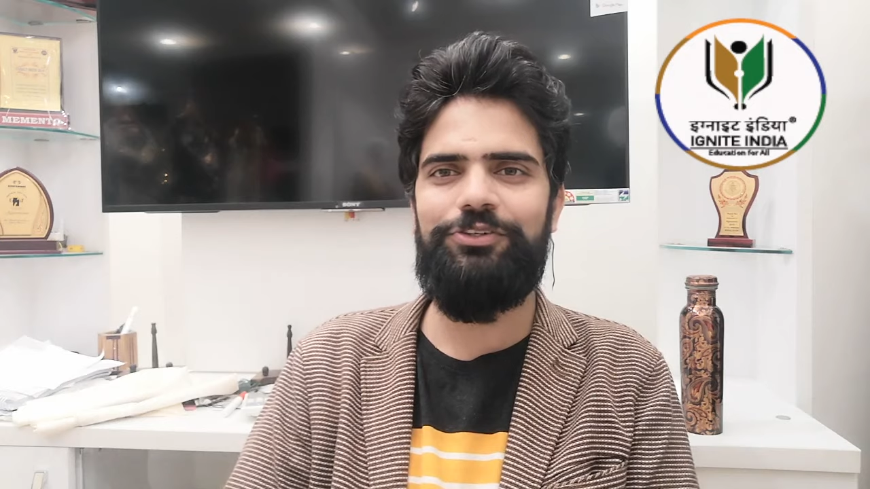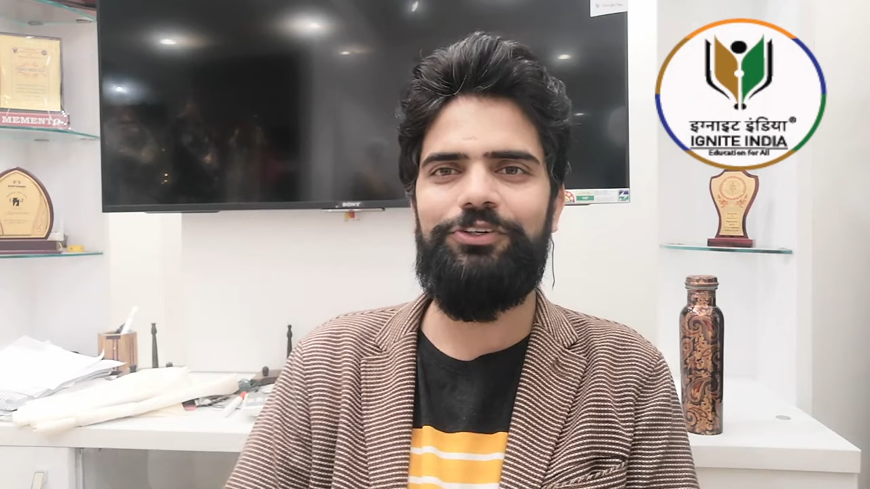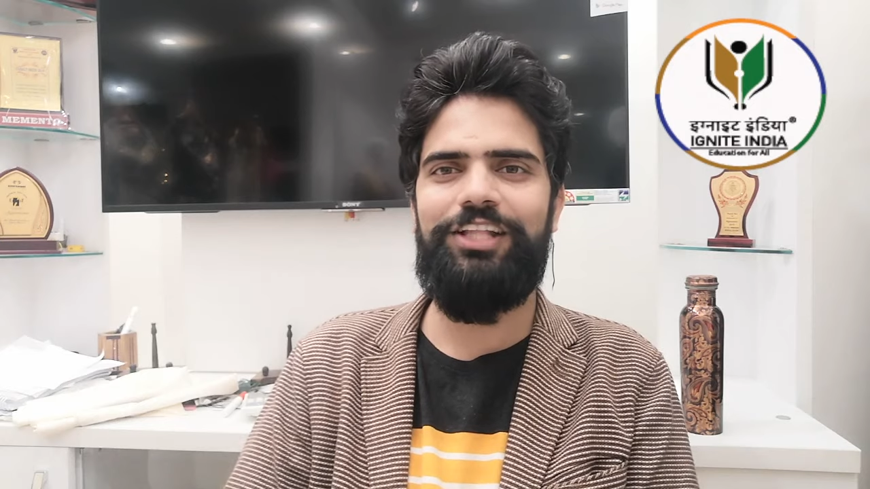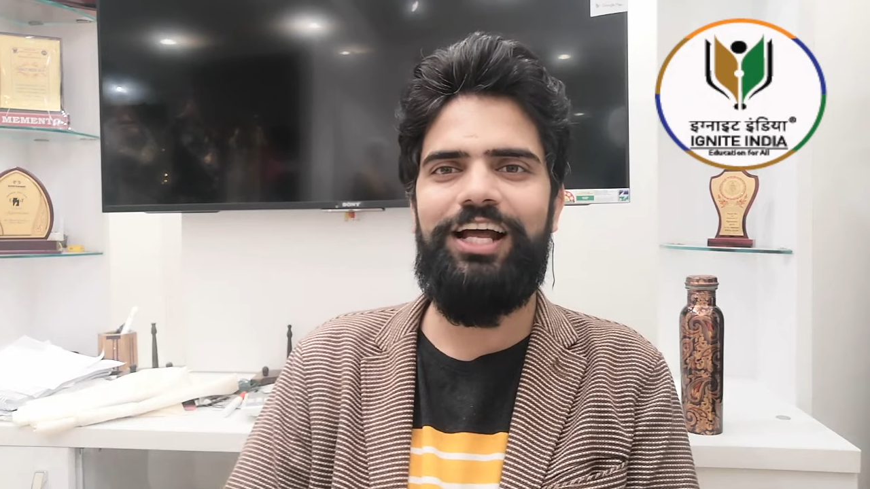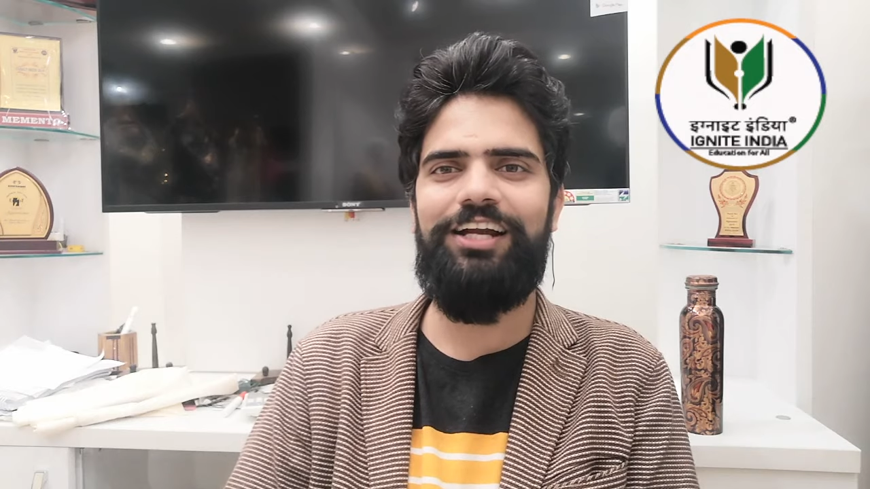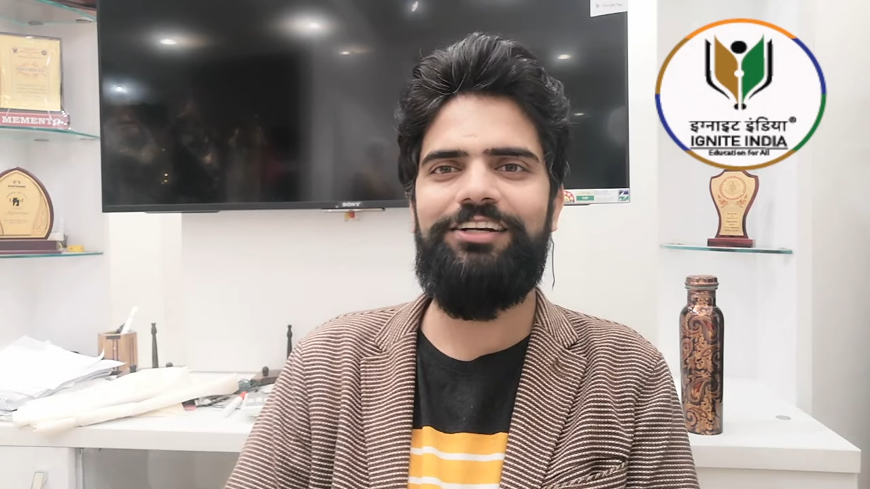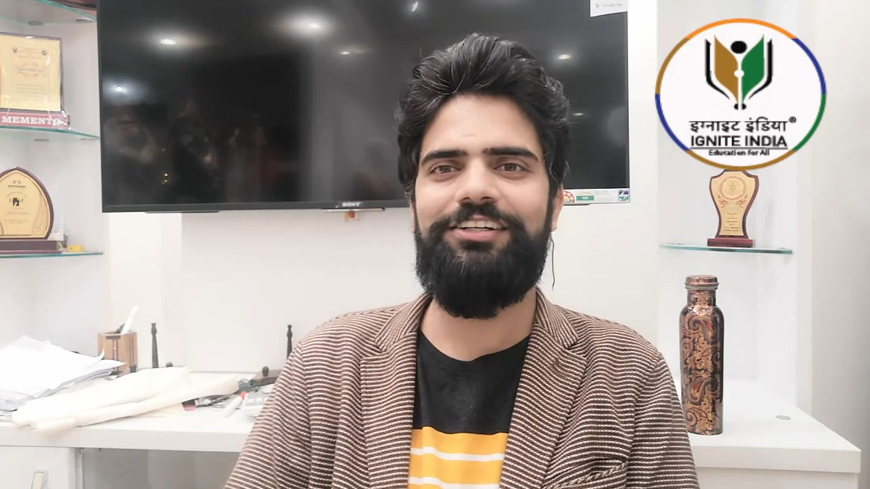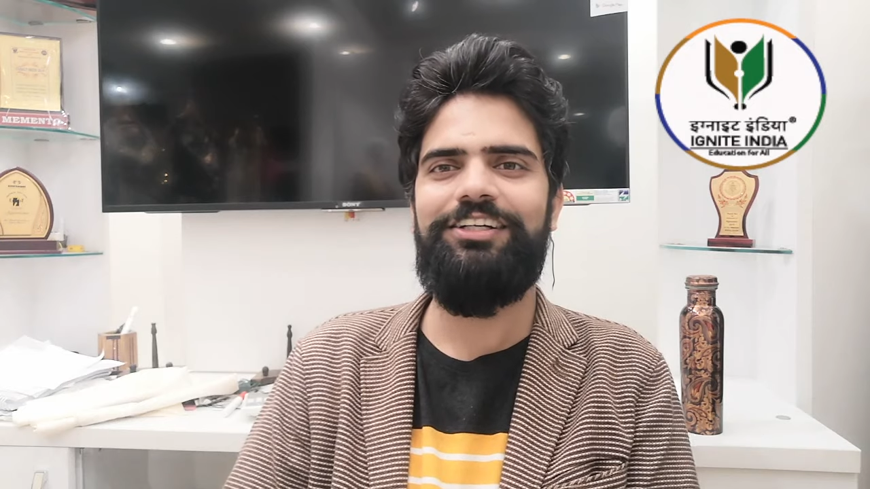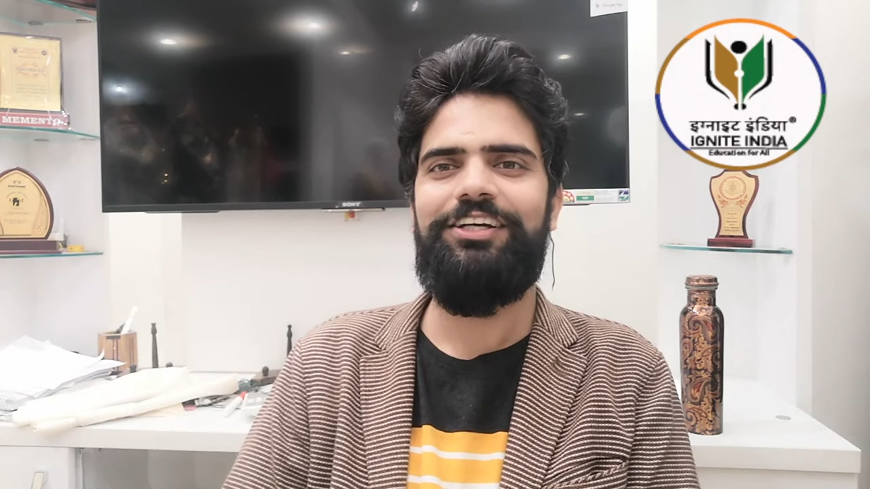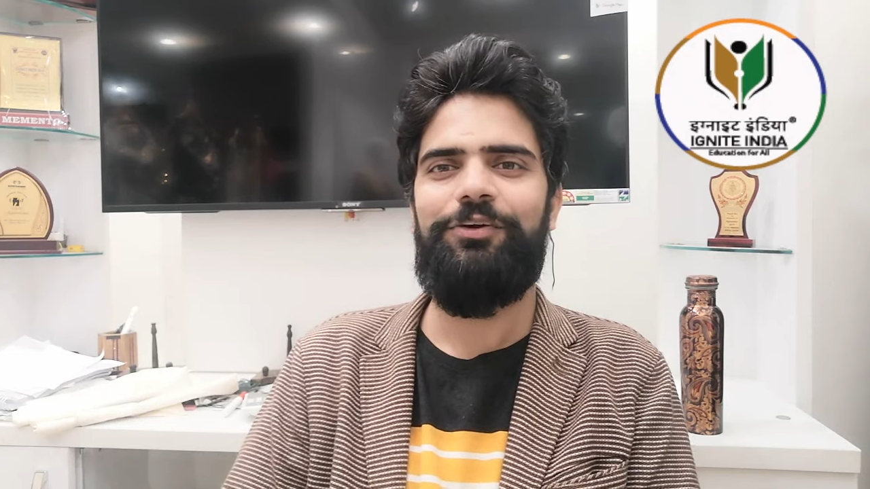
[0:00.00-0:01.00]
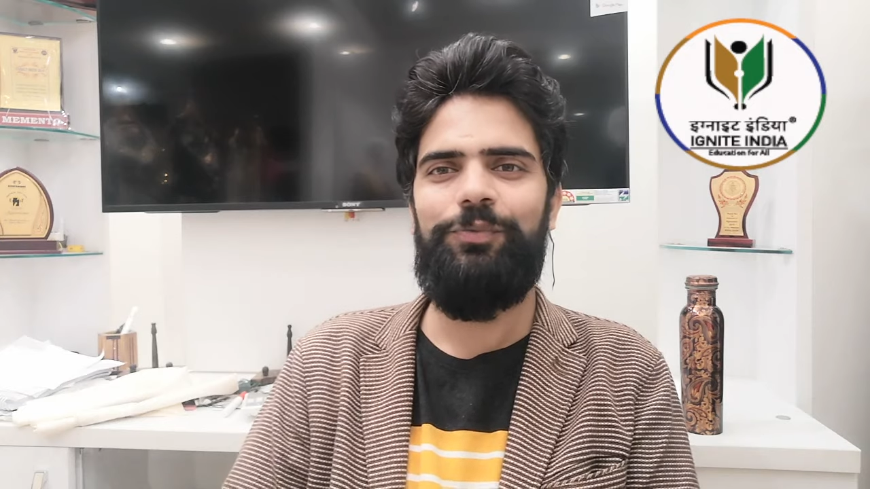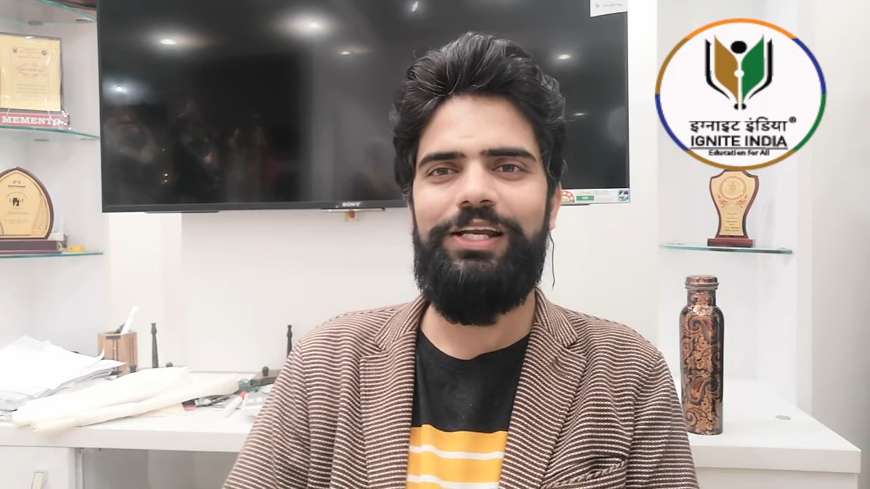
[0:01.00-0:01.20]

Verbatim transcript: that we'll